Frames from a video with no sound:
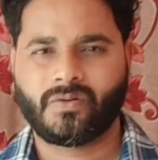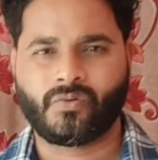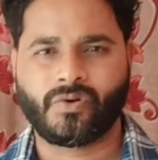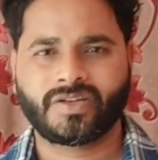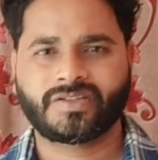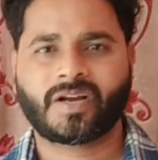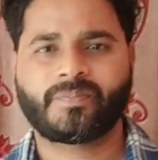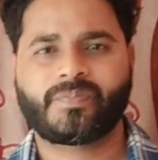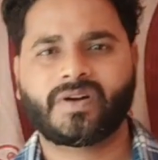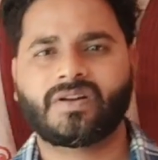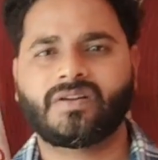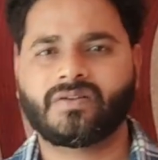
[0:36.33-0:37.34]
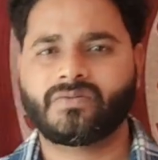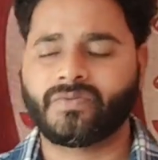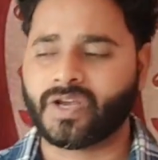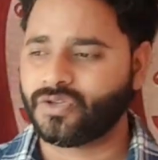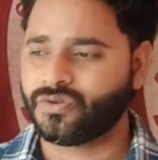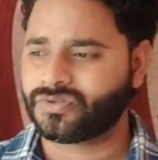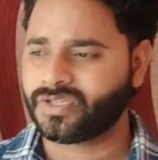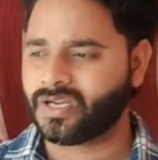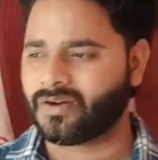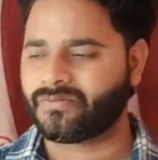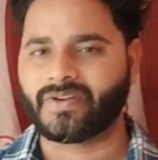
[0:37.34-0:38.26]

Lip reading: For example, when you see a